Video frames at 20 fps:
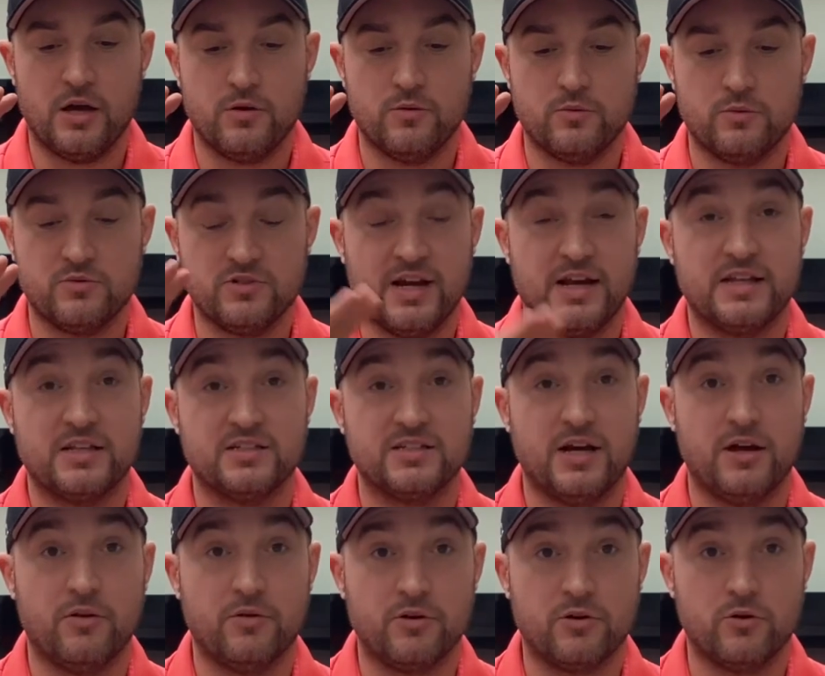will take this
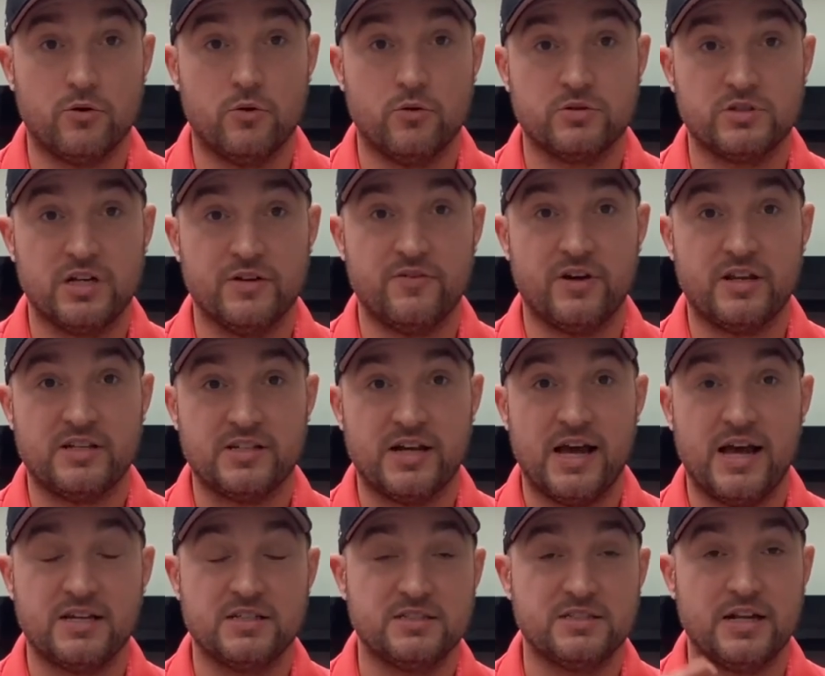out on the course, give it a
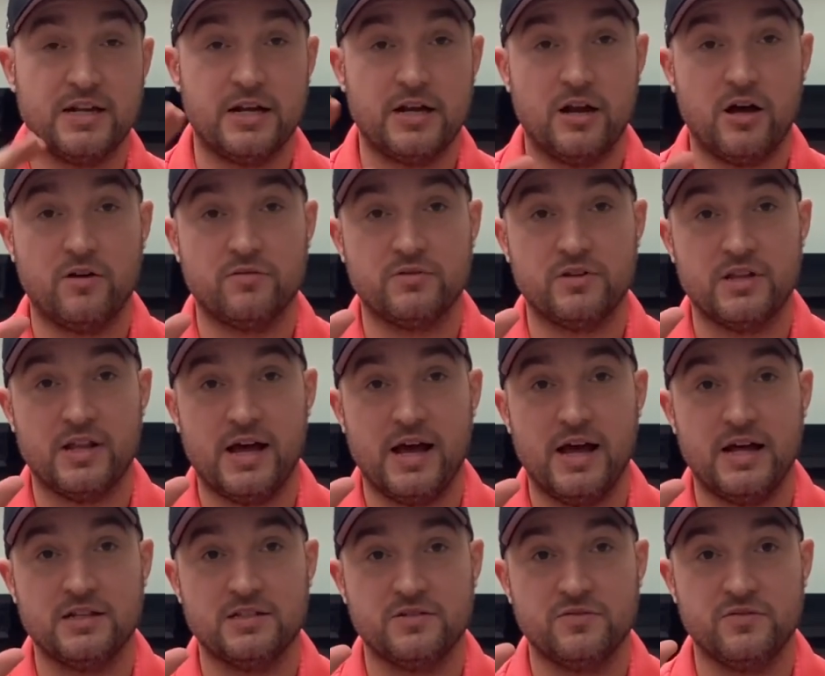test, and then after
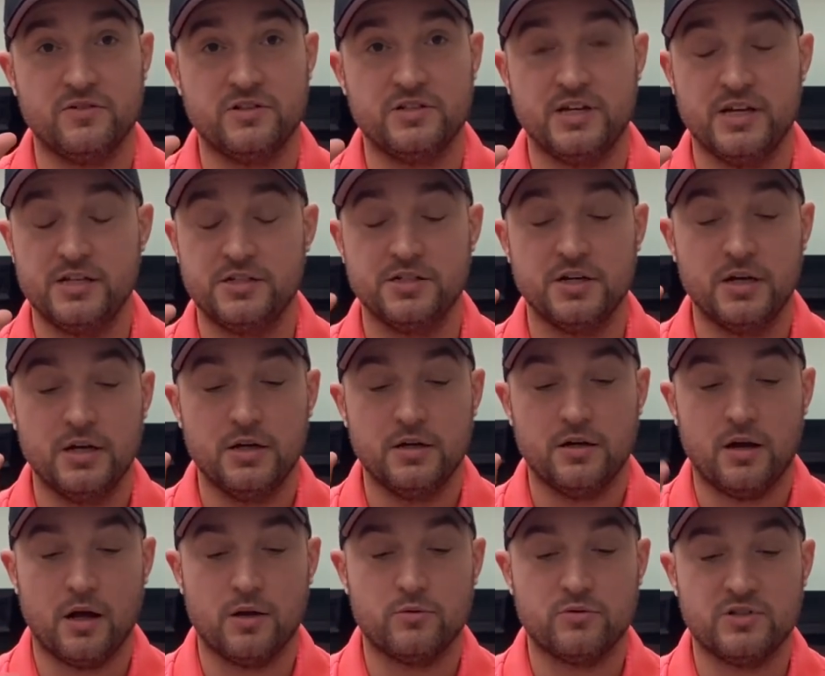that footage,
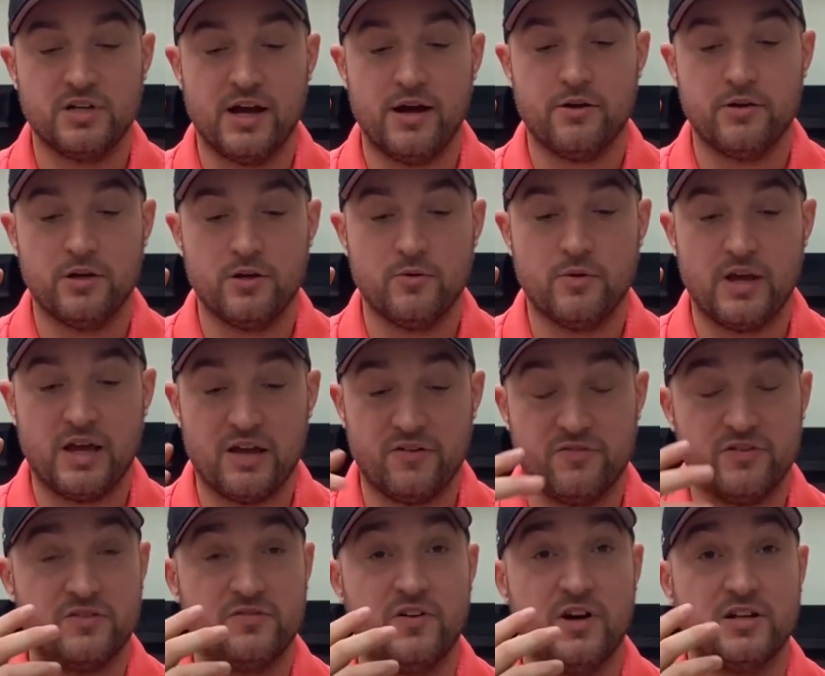I will tell you if
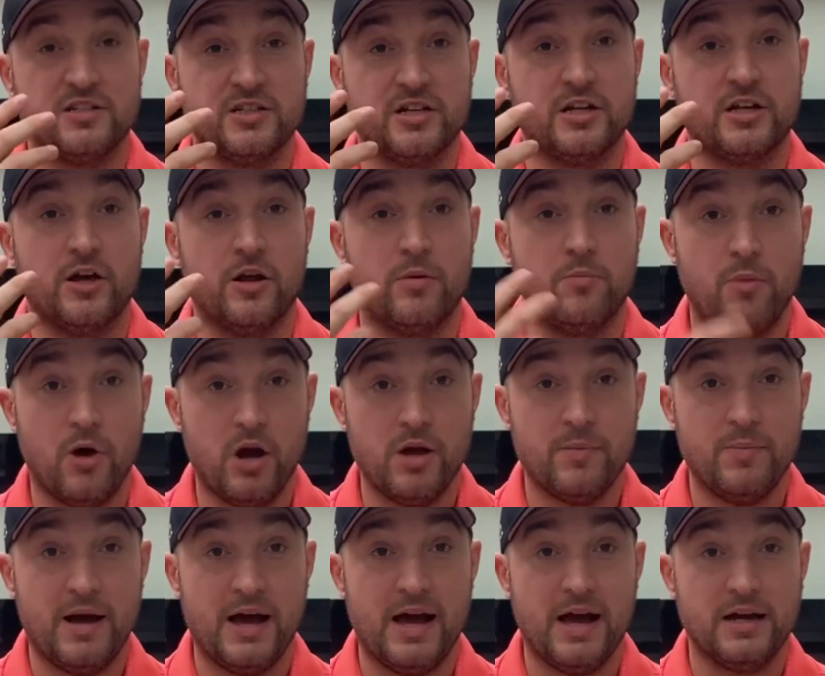it's firstly going to go in my
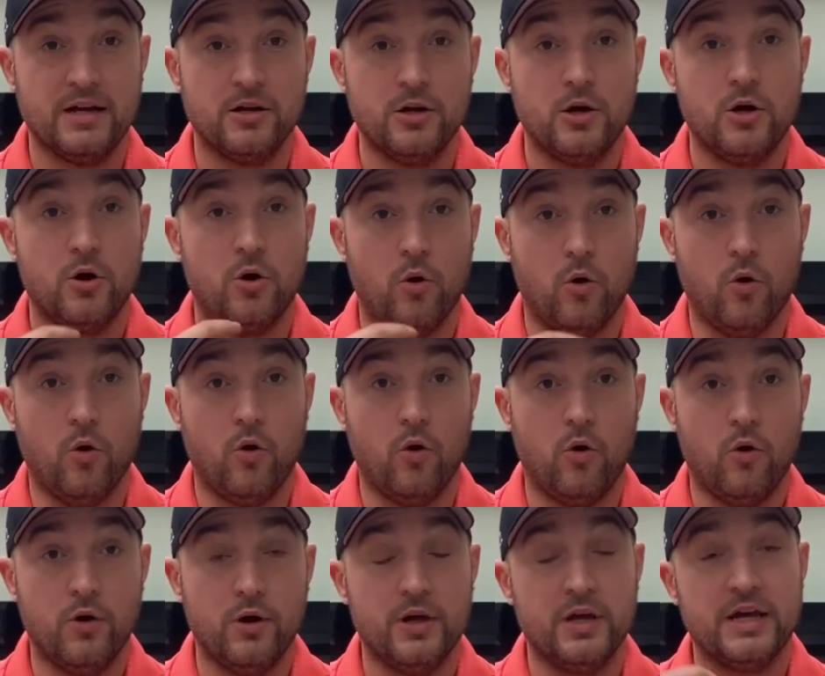bag
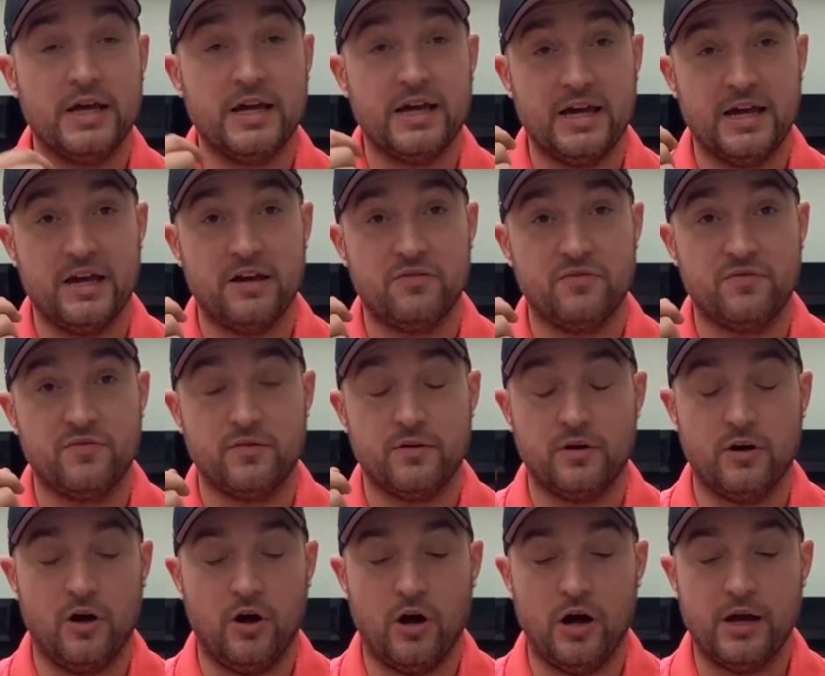or if
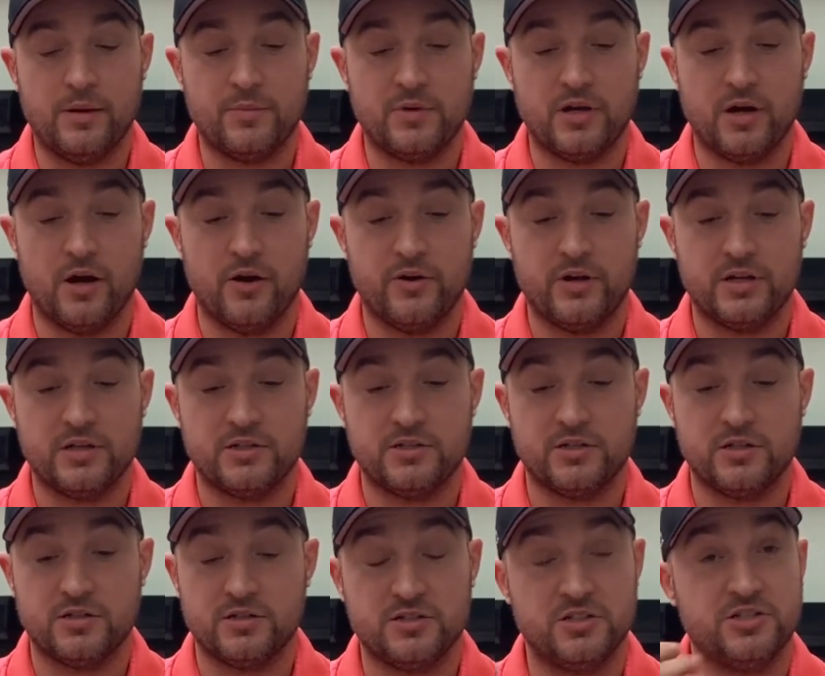I'm going
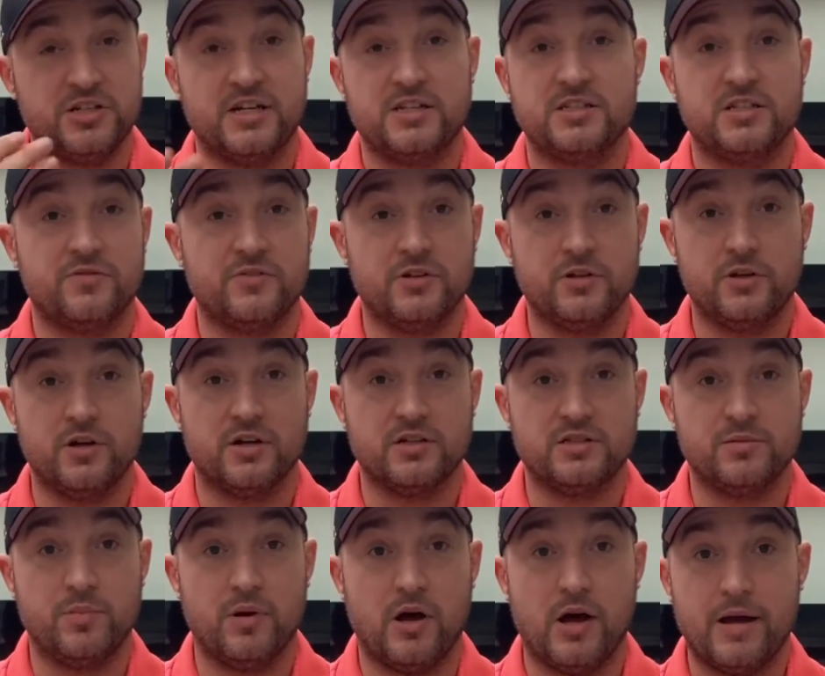to suggest it for you guys to
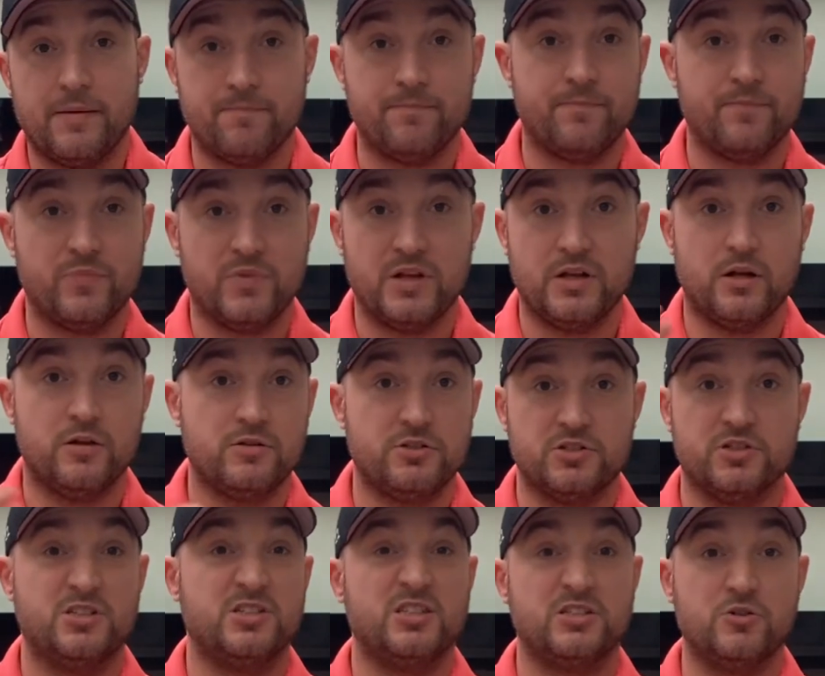buy. Just
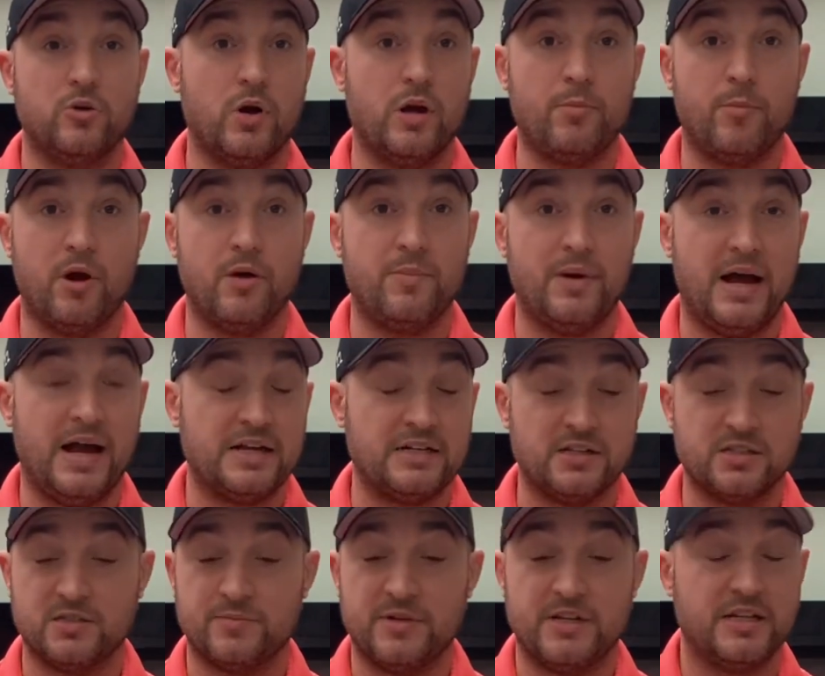because it's not in my bag
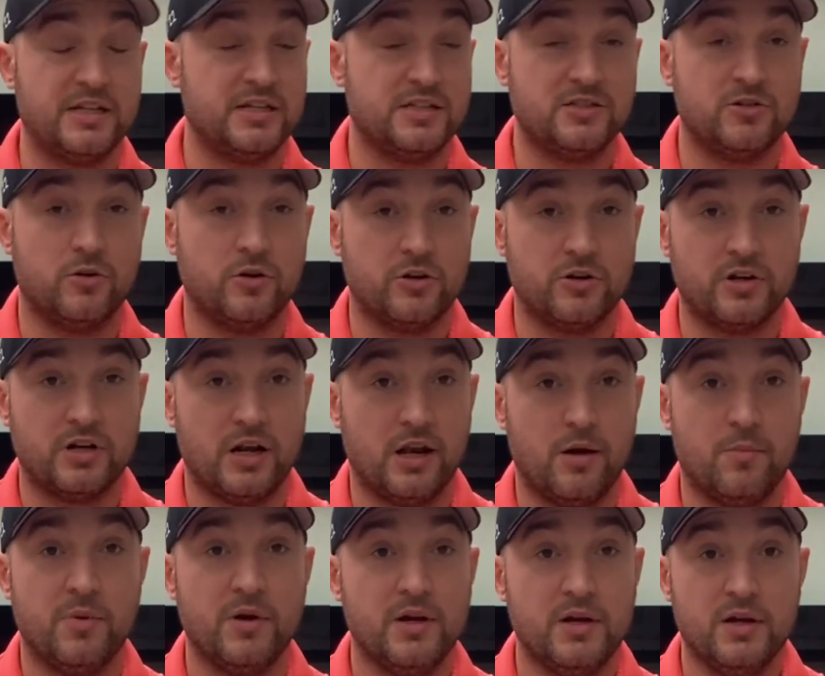doesn't mean that it's not a good club
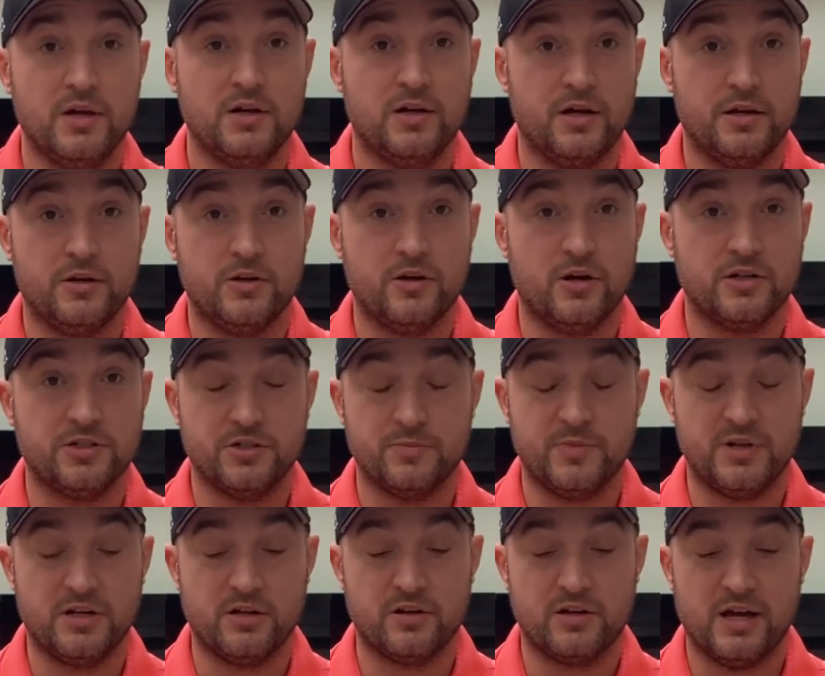and you guys should be
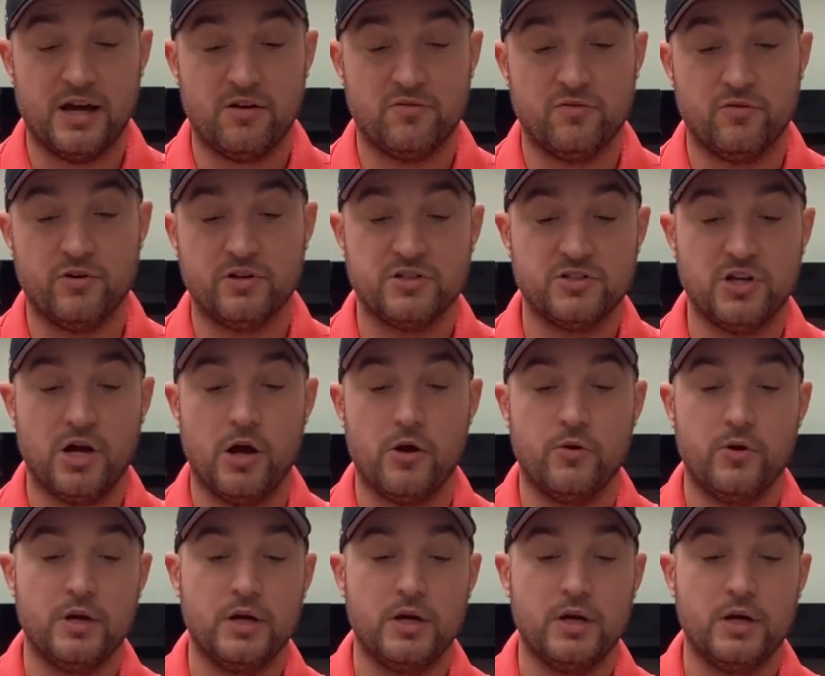looking out for it. So